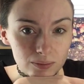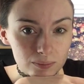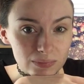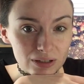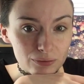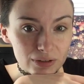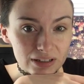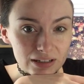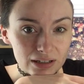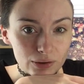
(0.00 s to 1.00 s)
my
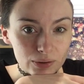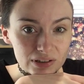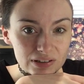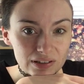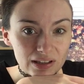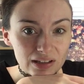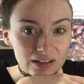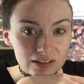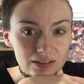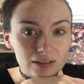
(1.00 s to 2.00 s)
red angry
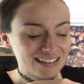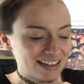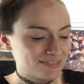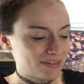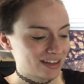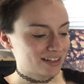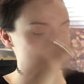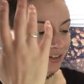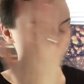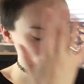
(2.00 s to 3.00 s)
skin and make it a
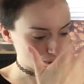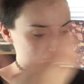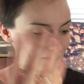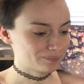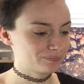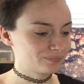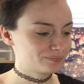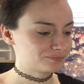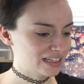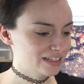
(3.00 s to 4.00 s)
little more
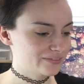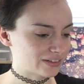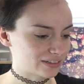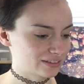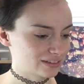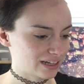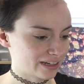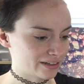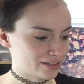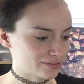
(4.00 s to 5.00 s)
even
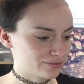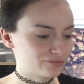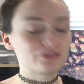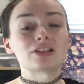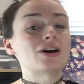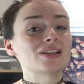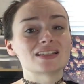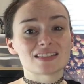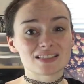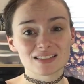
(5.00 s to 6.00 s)
and
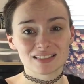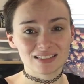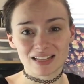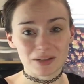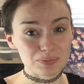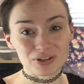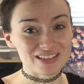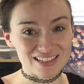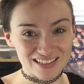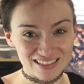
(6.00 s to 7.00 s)
flawless like a
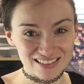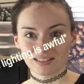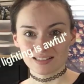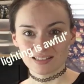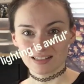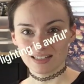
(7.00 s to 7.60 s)
princess. This is